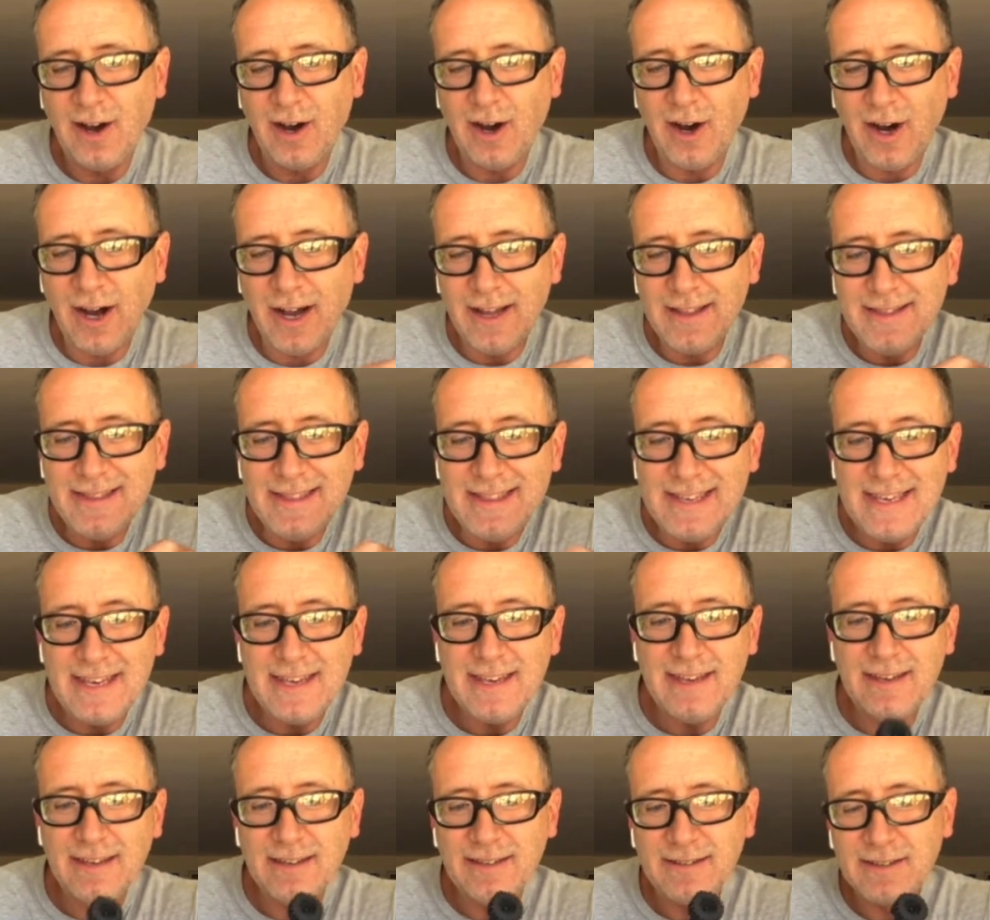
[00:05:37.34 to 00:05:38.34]
on
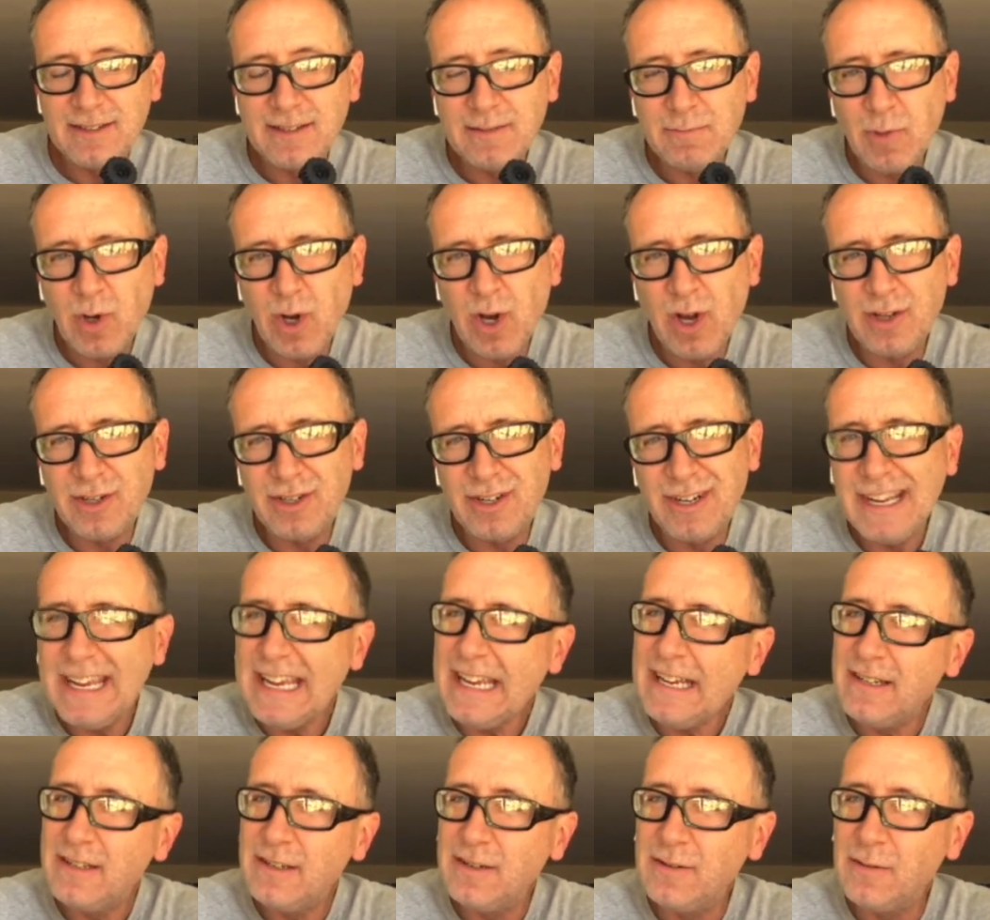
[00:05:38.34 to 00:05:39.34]
the smaller
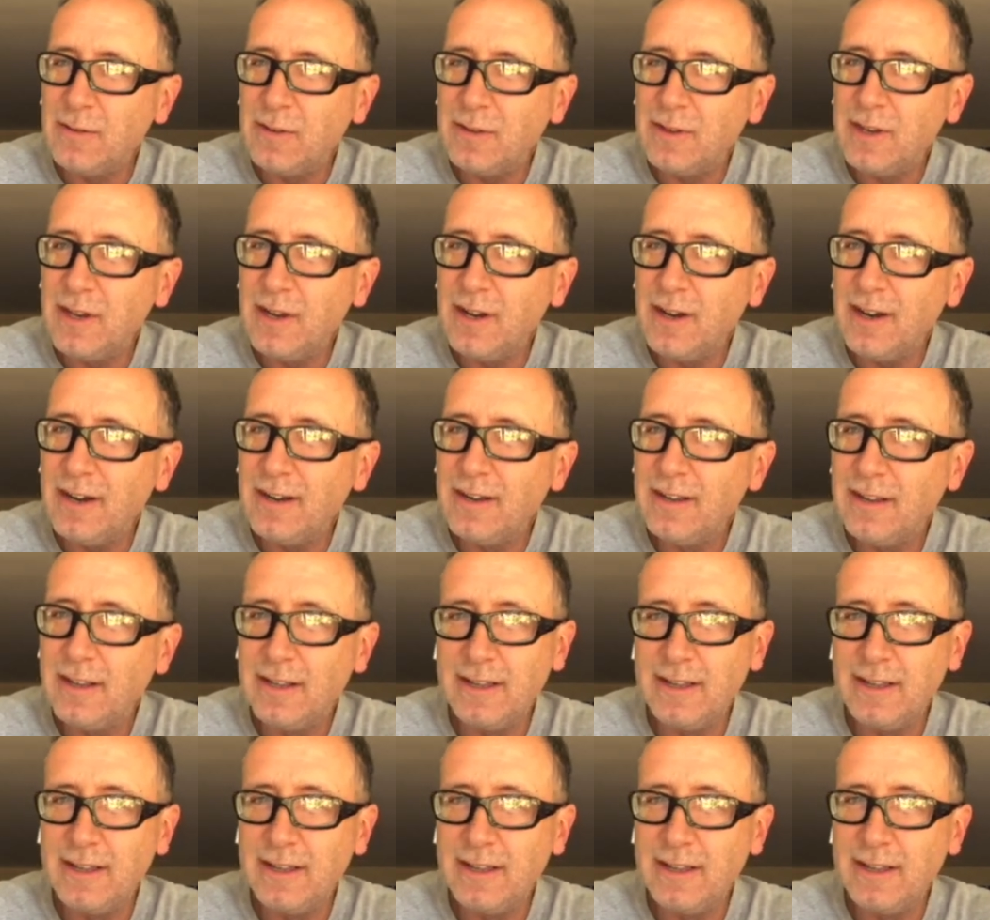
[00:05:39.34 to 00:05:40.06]
8-tooth gear.